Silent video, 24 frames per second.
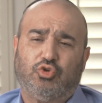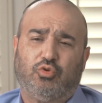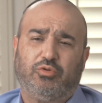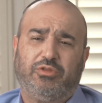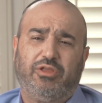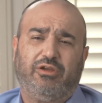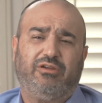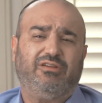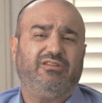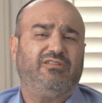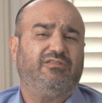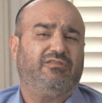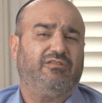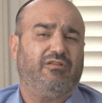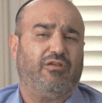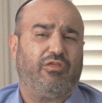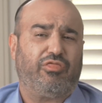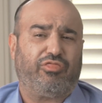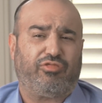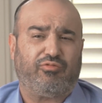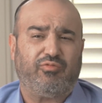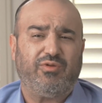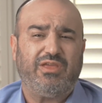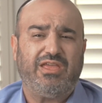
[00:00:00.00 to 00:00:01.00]
So there is
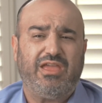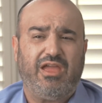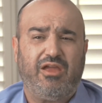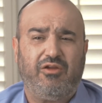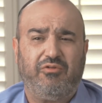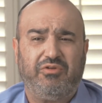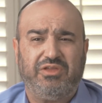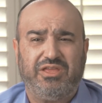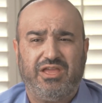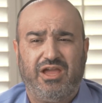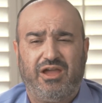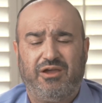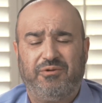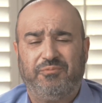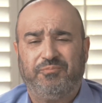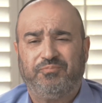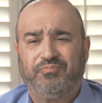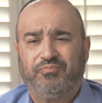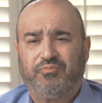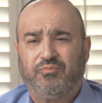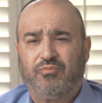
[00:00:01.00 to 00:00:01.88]
three area